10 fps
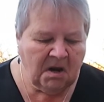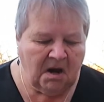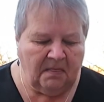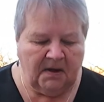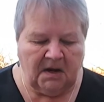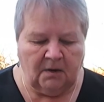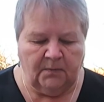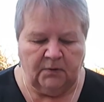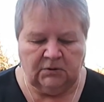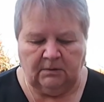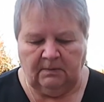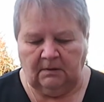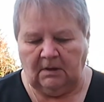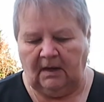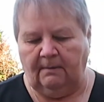And then I could put
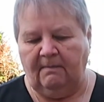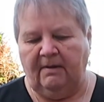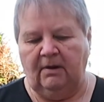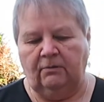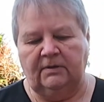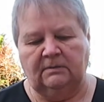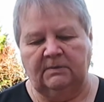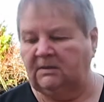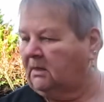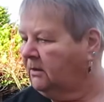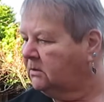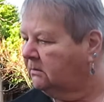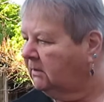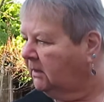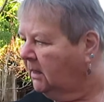something like a Merry Christmas sign or
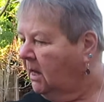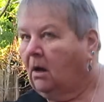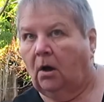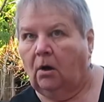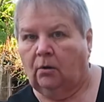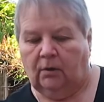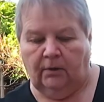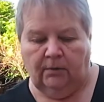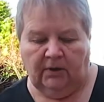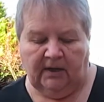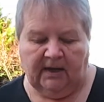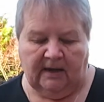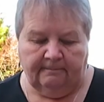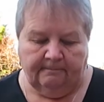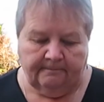something. Hot glue gun again.